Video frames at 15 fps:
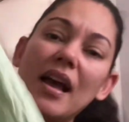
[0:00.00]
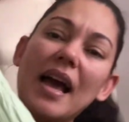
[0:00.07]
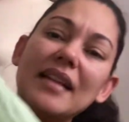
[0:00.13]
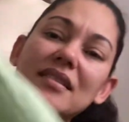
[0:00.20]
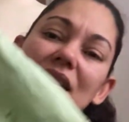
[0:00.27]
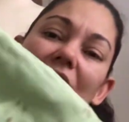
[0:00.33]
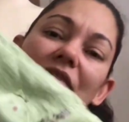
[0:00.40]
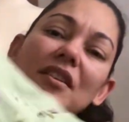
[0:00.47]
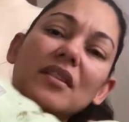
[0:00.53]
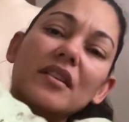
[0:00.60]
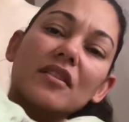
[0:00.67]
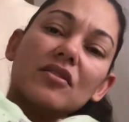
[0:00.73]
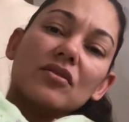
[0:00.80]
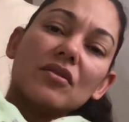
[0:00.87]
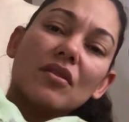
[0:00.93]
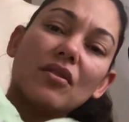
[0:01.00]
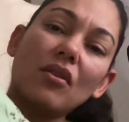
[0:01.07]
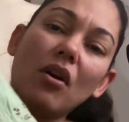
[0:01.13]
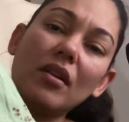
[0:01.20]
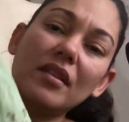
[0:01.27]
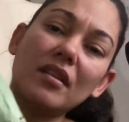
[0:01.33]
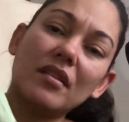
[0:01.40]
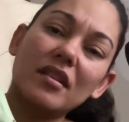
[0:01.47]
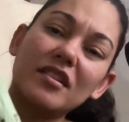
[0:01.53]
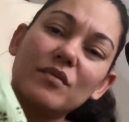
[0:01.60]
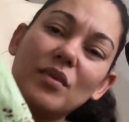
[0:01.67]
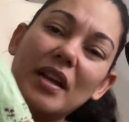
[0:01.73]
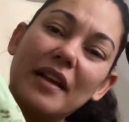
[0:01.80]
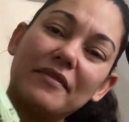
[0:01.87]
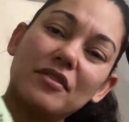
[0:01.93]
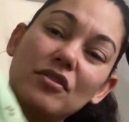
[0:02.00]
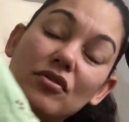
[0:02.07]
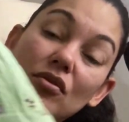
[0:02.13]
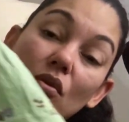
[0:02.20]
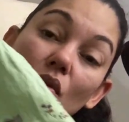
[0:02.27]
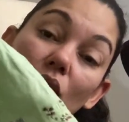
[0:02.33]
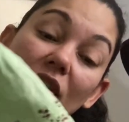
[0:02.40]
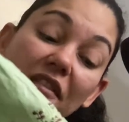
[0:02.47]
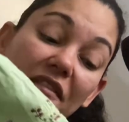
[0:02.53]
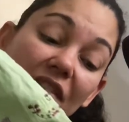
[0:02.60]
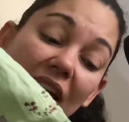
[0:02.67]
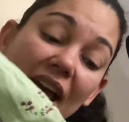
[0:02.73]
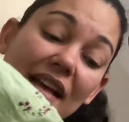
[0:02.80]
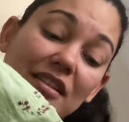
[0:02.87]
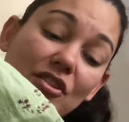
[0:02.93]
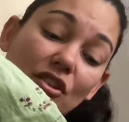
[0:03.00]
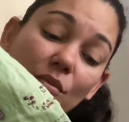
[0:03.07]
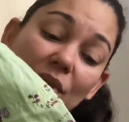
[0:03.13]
I definitely thought that this would have sold faster,